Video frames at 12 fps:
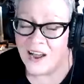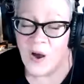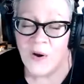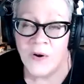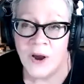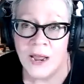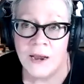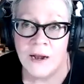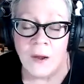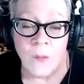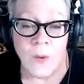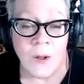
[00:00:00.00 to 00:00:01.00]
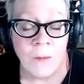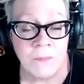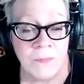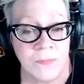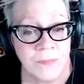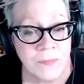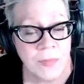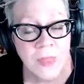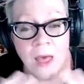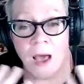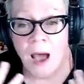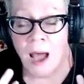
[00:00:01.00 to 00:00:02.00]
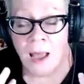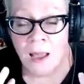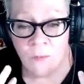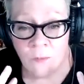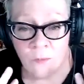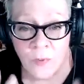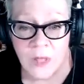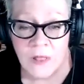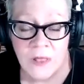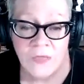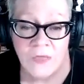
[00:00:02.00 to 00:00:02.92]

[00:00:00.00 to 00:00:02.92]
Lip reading: All right. Well, I really